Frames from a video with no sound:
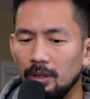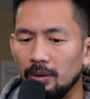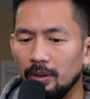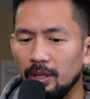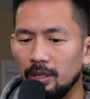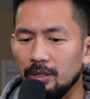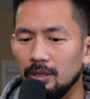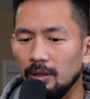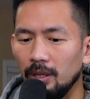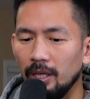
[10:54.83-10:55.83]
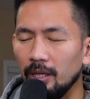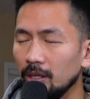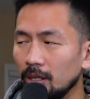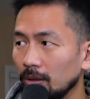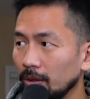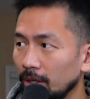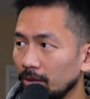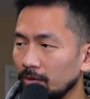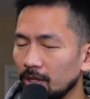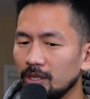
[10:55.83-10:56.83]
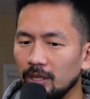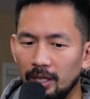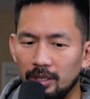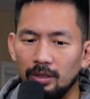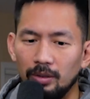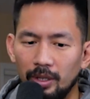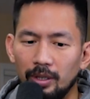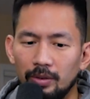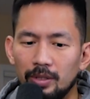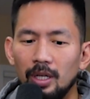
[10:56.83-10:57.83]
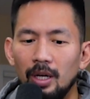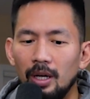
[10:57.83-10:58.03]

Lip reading: you know, there's the internal cues versus the external cues.